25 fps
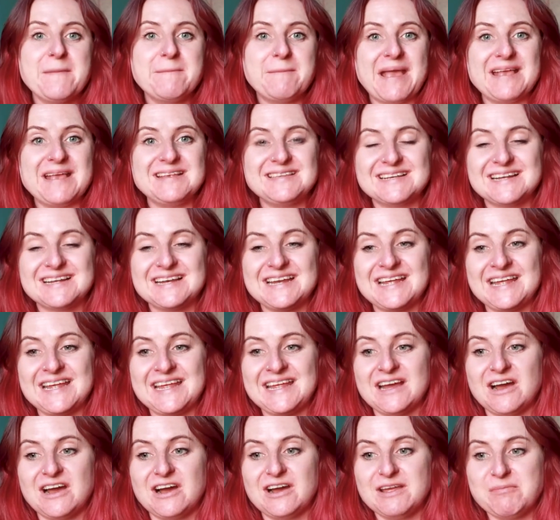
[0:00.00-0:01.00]

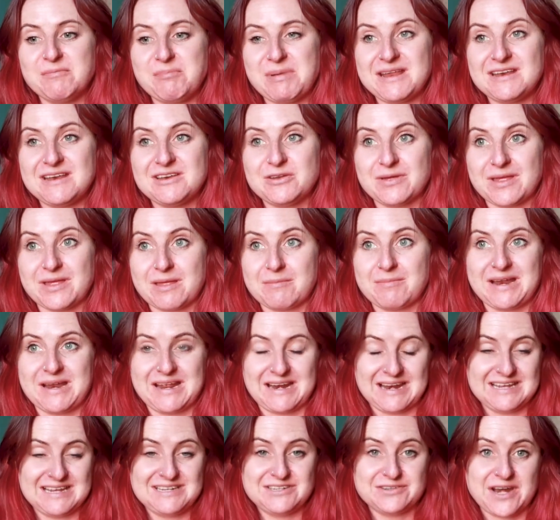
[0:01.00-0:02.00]
Basically, I've been doing
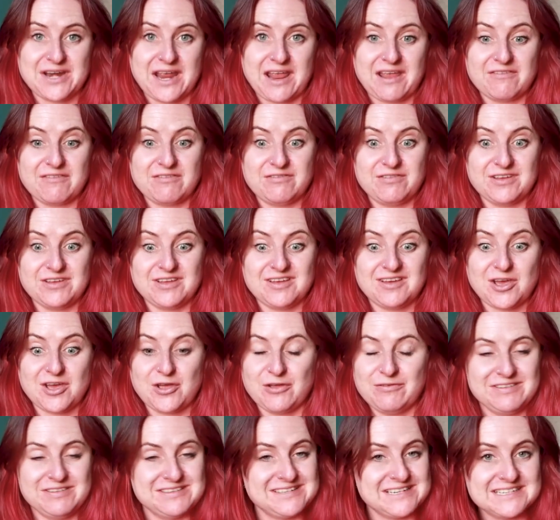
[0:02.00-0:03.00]
Blink Lettering for
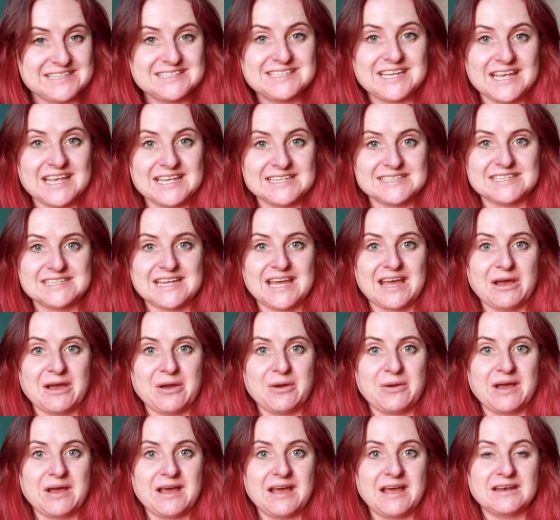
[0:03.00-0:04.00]
over 6 years
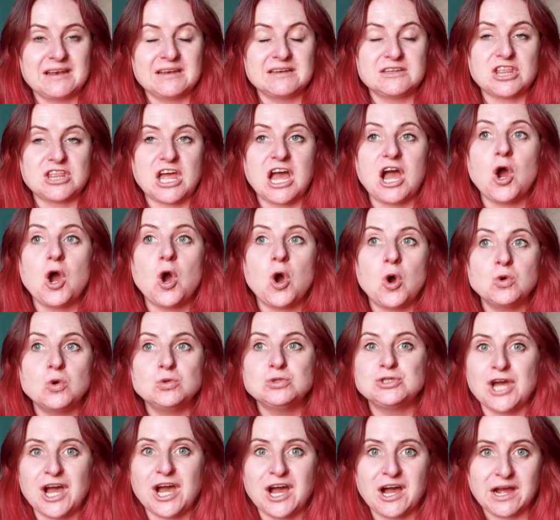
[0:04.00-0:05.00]
now, and that
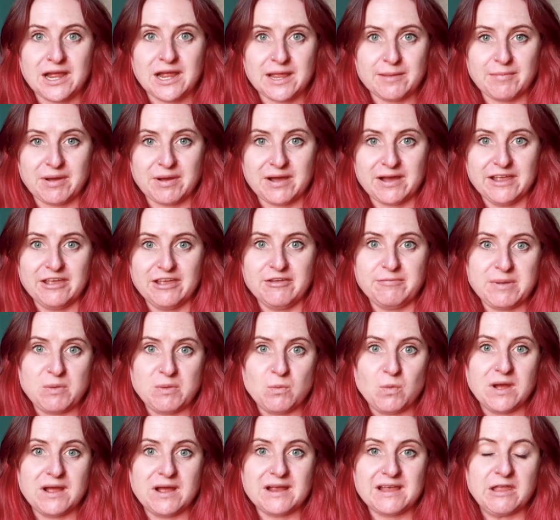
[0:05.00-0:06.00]
whole time I have
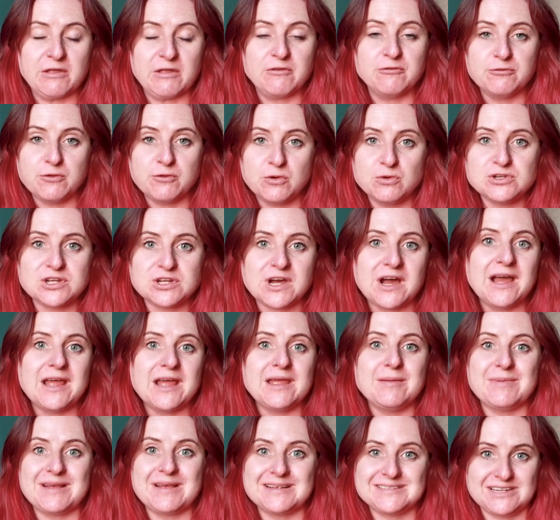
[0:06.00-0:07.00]
been working
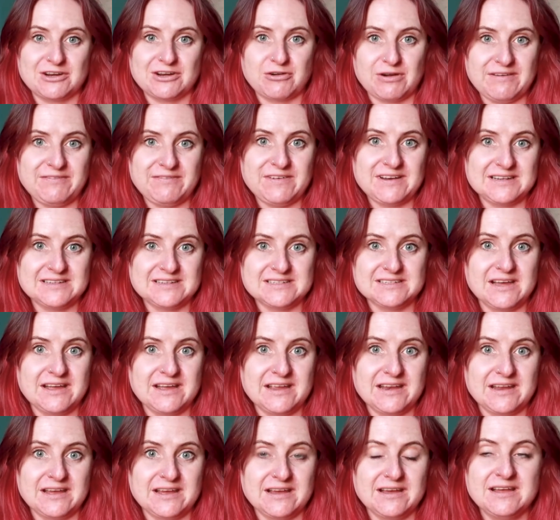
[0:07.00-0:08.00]
full-time as a graphic
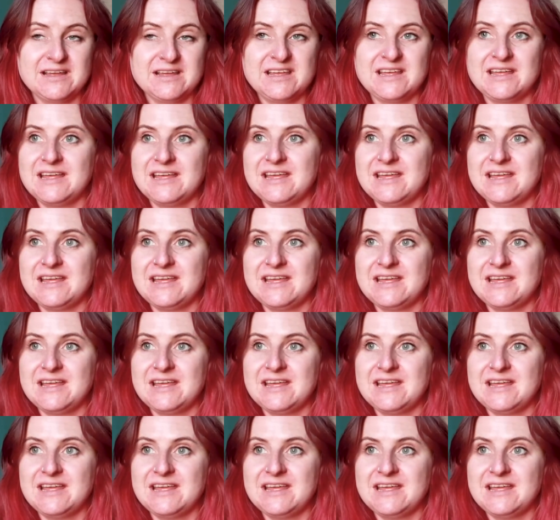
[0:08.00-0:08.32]
designer.